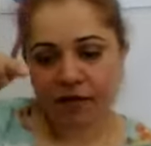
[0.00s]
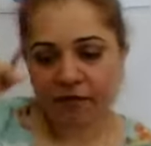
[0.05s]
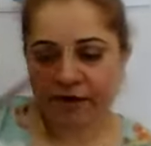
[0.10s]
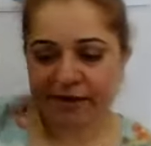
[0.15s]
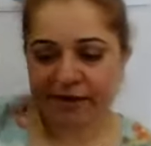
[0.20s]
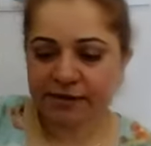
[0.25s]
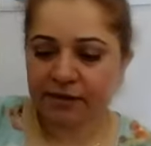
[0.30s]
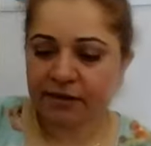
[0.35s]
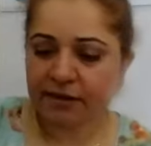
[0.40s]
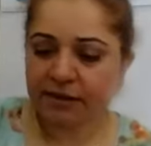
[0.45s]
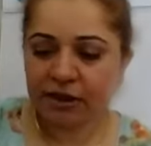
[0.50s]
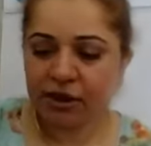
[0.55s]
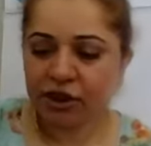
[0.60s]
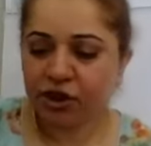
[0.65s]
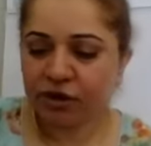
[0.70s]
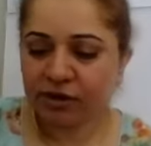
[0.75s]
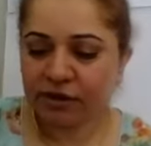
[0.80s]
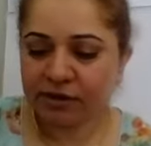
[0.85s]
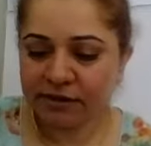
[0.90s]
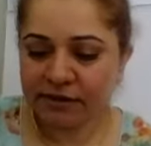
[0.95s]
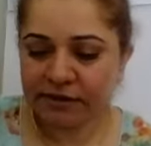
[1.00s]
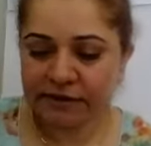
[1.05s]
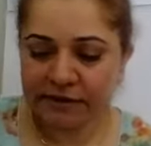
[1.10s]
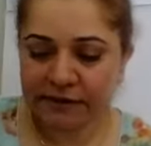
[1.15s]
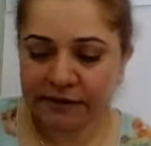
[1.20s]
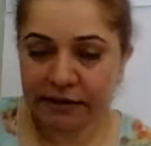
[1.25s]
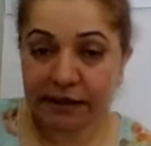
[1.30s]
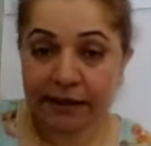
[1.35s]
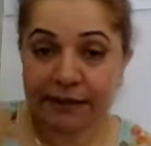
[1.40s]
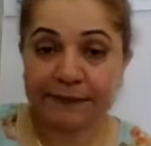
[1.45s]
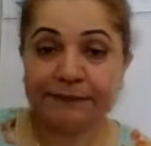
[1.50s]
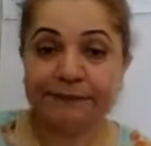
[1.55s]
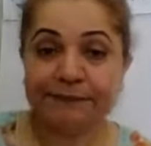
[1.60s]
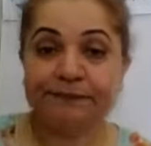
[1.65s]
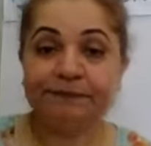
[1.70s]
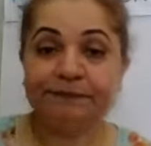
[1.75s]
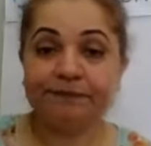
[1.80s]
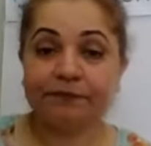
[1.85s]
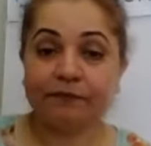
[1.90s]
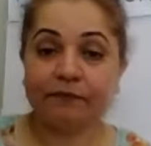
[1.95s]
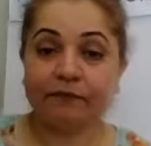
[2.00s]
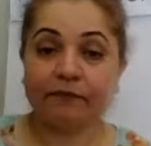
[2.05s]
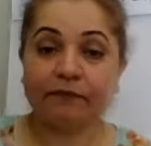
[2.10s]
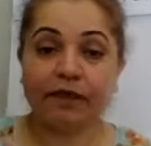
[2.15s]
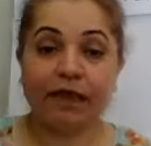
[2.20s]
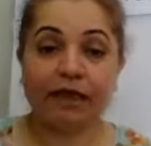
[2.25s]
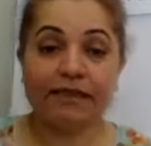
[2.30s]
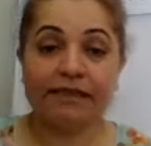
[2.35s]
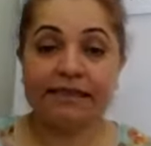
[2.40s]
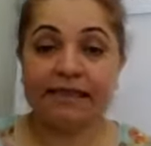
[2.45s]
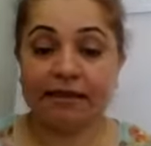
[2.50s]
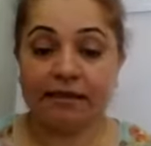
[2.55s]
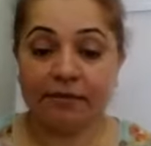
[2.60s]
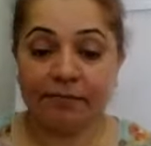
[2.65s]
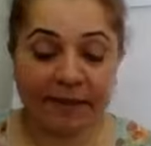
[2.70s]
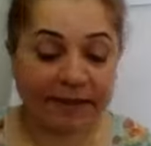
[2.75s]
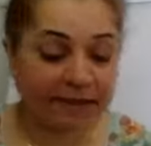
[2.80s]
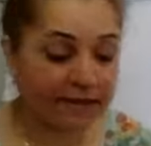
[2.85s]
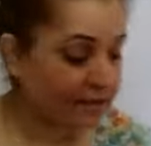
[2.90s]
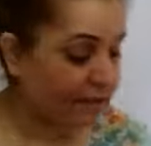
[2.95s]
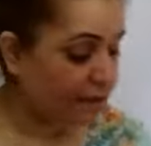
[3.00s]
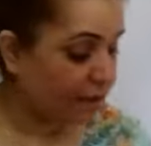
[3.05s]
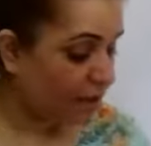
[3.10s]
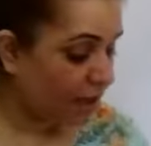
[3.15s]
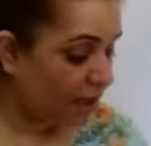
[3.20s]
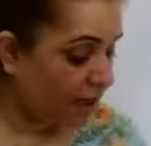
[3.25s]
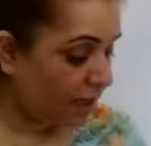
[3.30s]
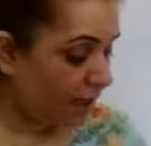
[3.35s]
Right? You can just take the pencil.